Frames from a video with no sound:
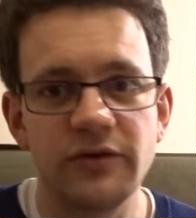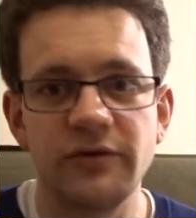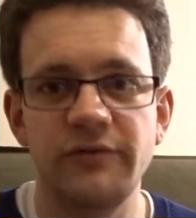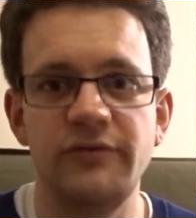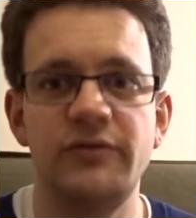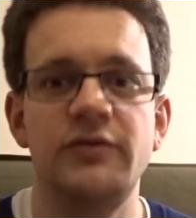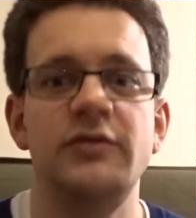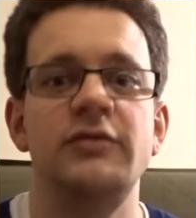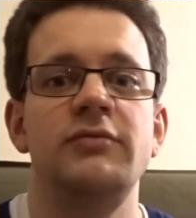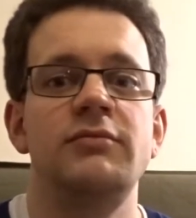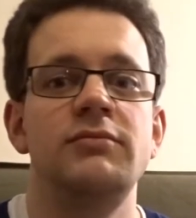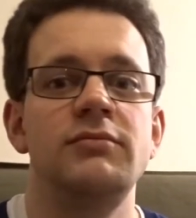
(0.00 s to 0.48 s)

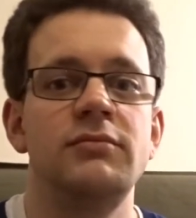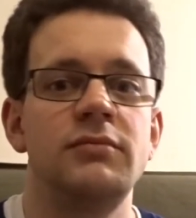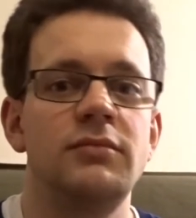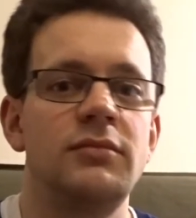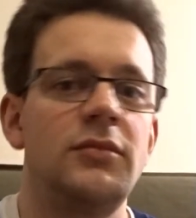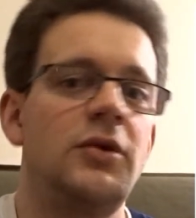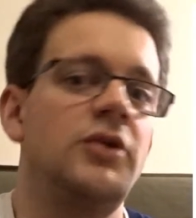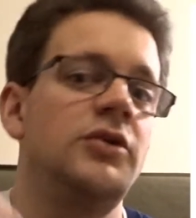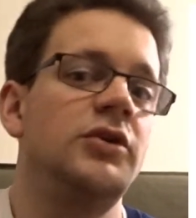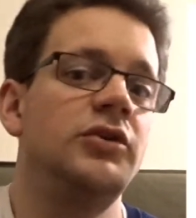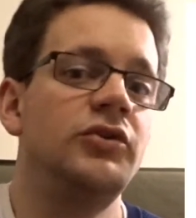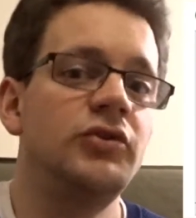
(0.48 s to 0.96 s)
If you
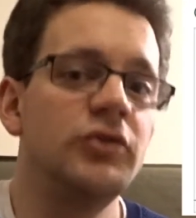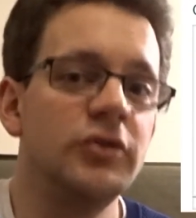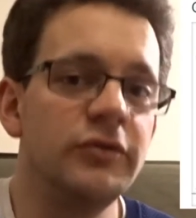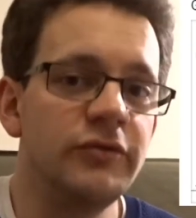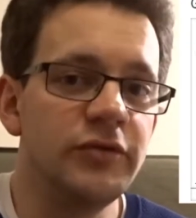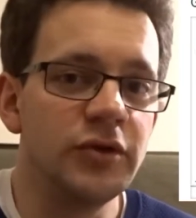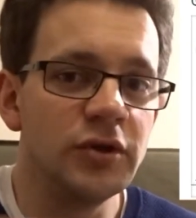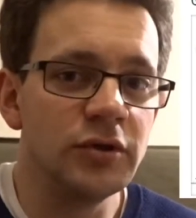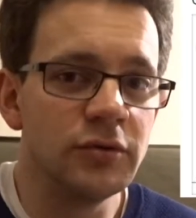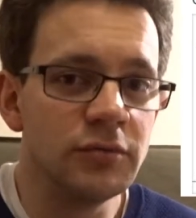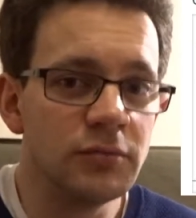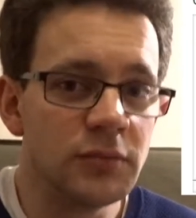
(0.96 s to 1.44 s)
only 2
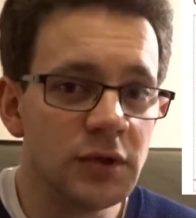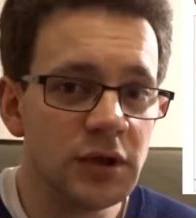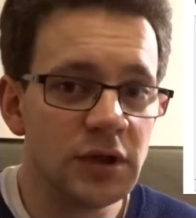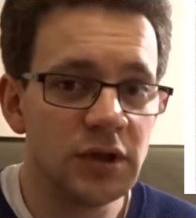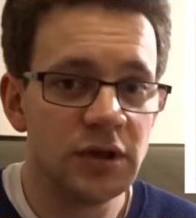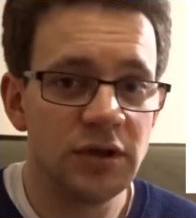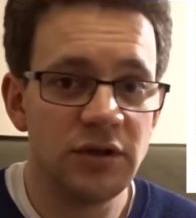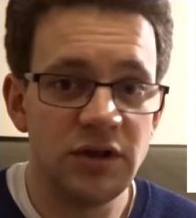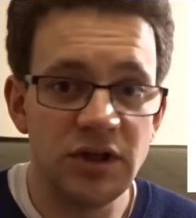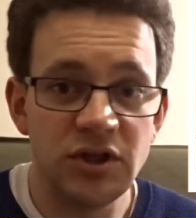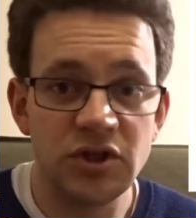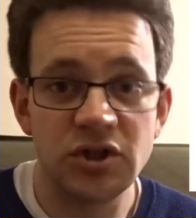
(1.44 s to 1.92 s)
of you,
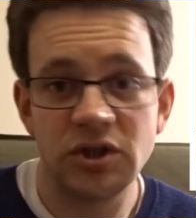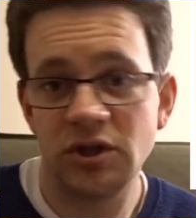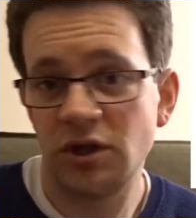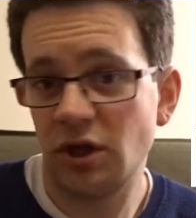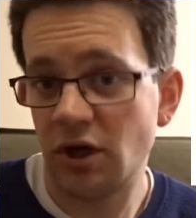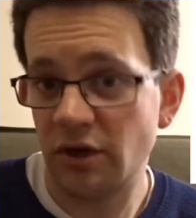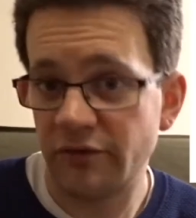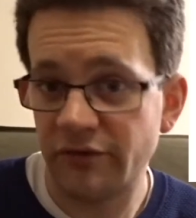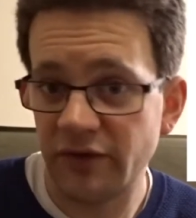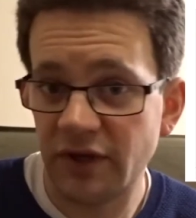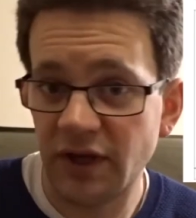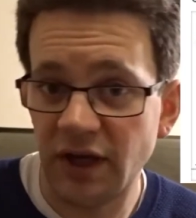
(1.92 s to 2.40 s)
you each get
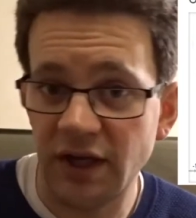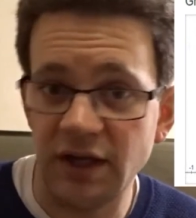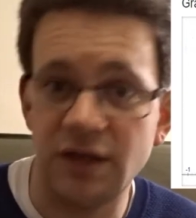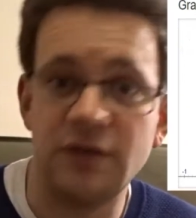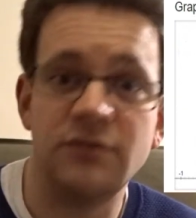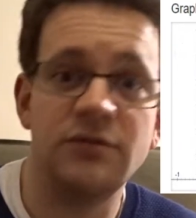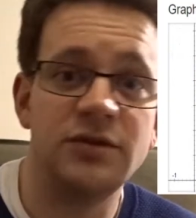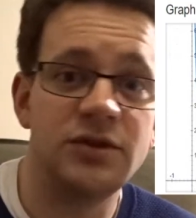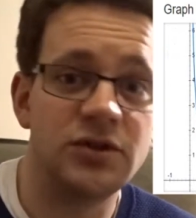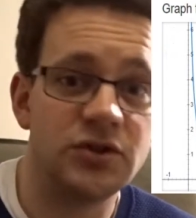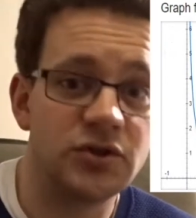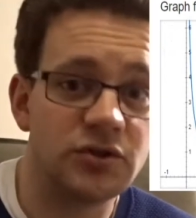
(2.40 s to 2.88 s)
half a
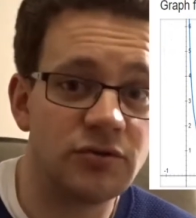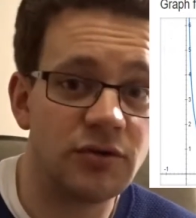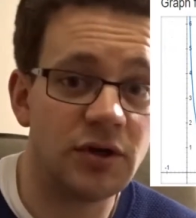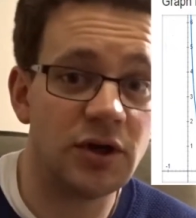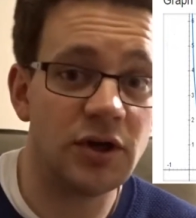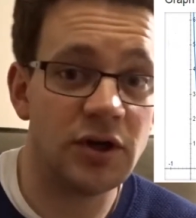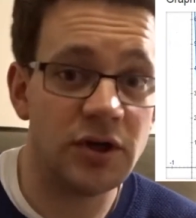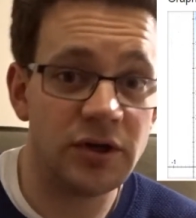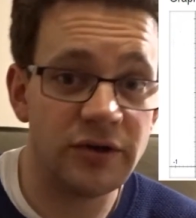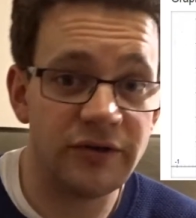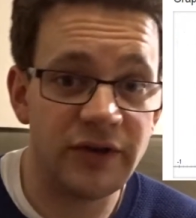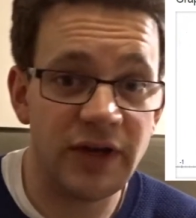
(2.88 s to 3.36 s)
cake, which is quite
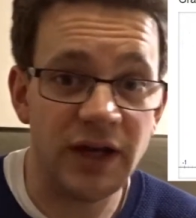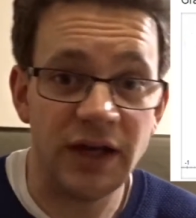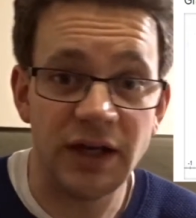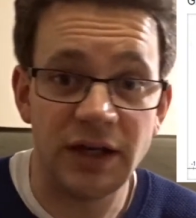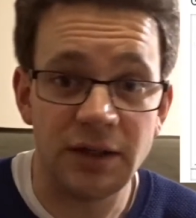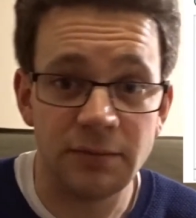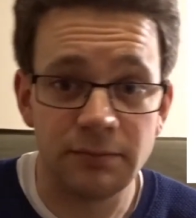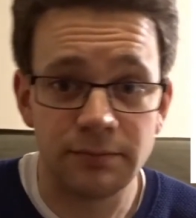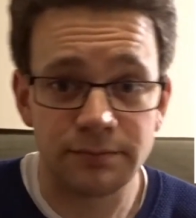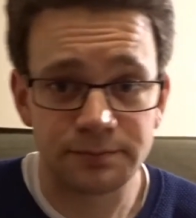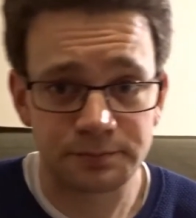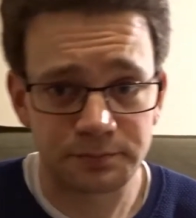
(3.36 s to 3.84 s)
a lot of
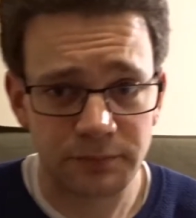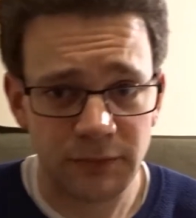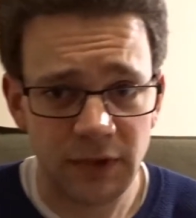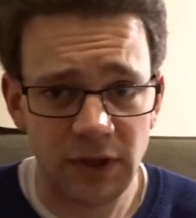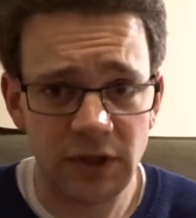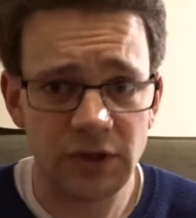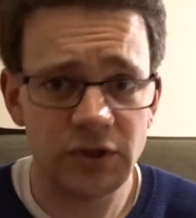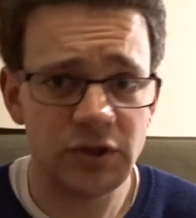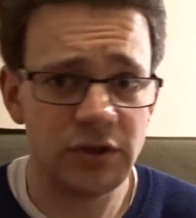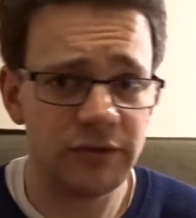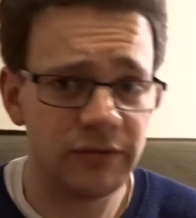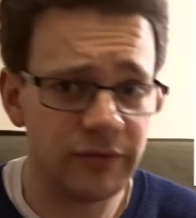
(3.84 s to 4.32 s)
cake,
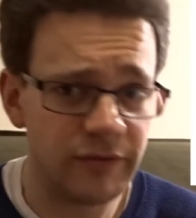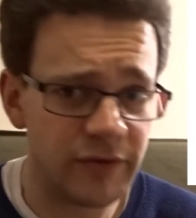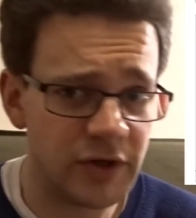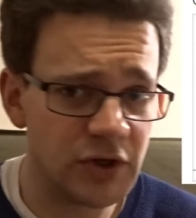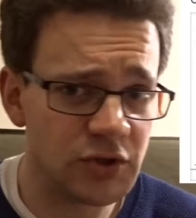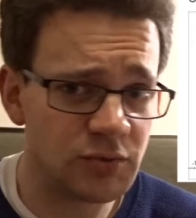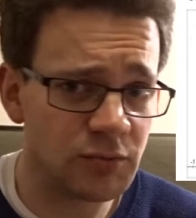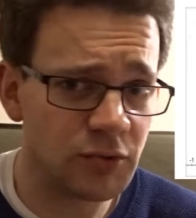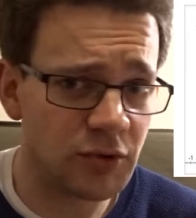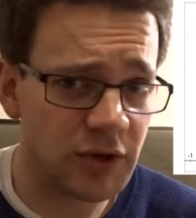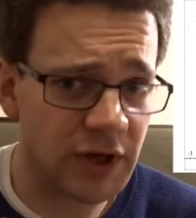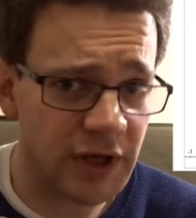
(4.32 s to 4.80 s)
unless you have a very
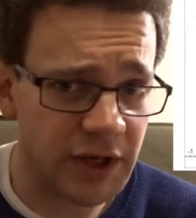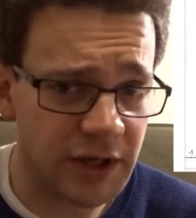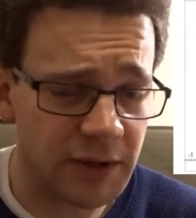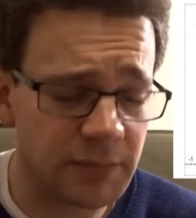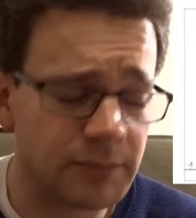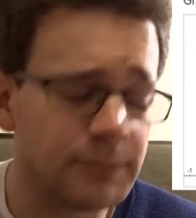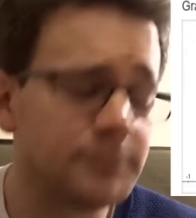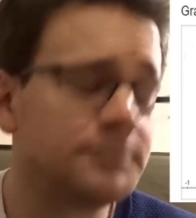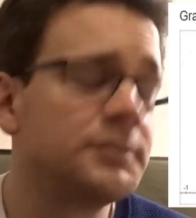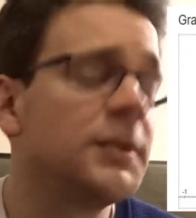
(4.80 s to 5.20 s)
small cake.